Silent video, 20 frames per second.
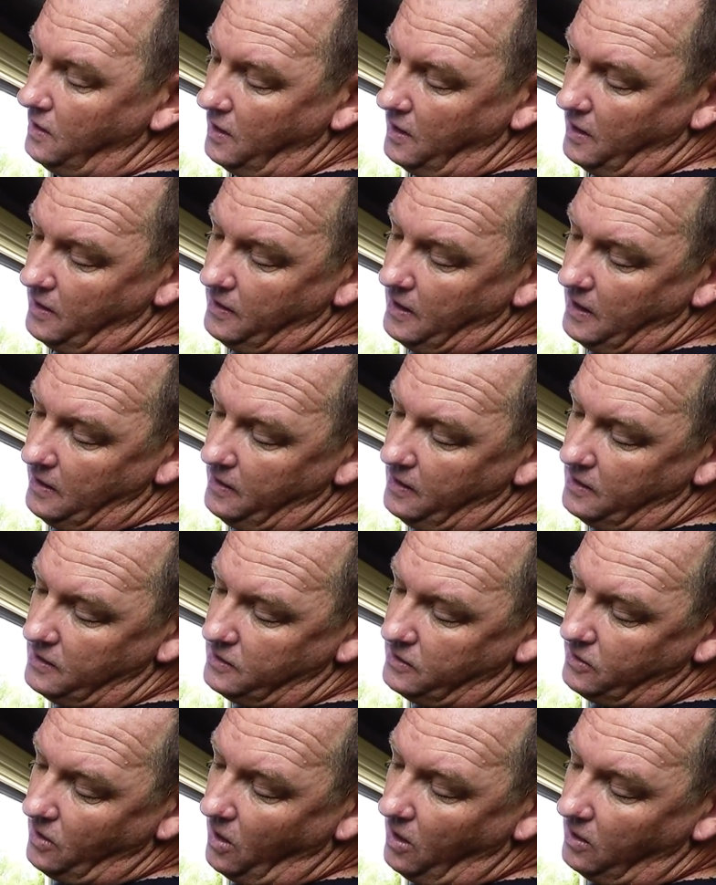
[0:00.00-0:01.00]
and then this
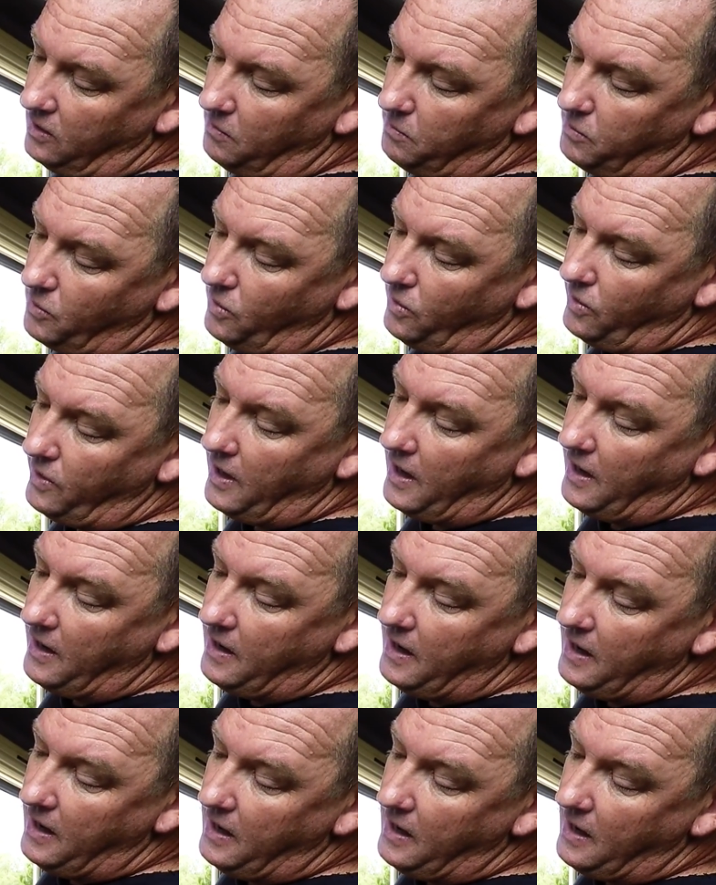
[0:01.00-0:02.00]
style of broadhead
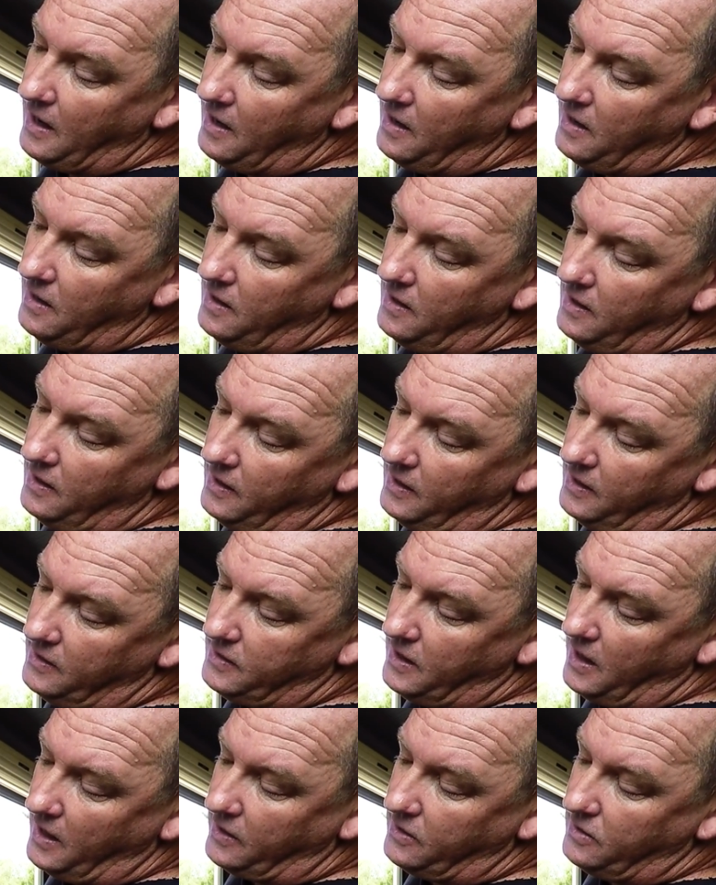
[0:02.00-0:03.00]
here is
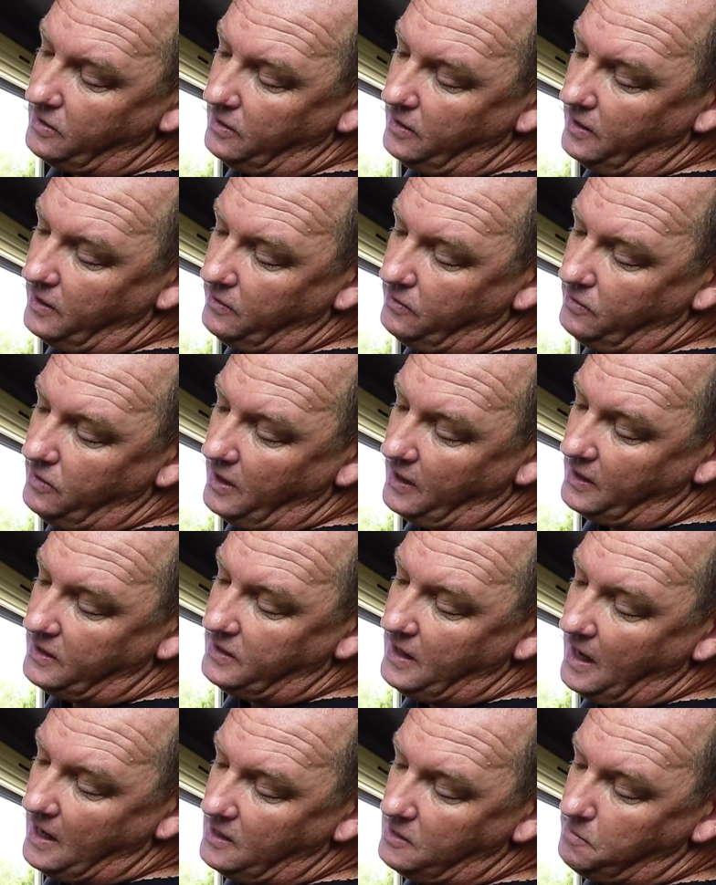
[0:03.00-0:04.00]
actually
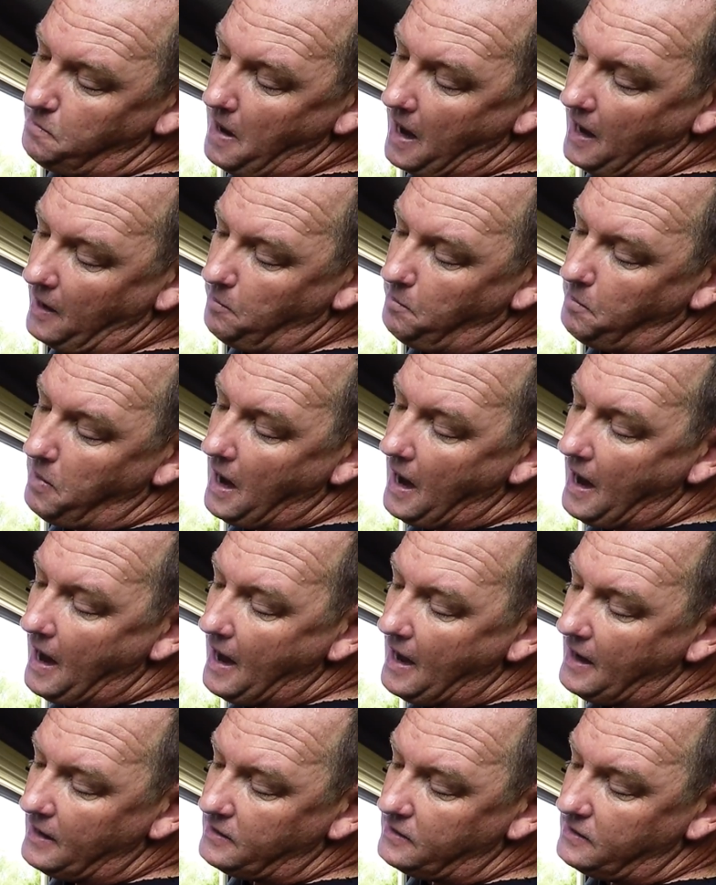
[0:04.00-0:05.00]
extends back
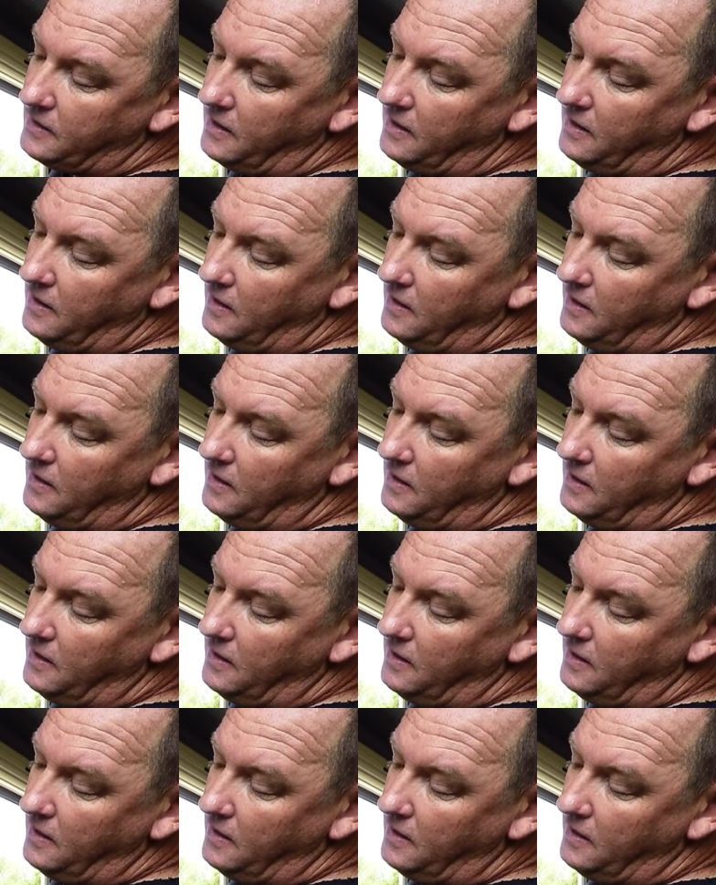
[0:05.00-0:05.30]
past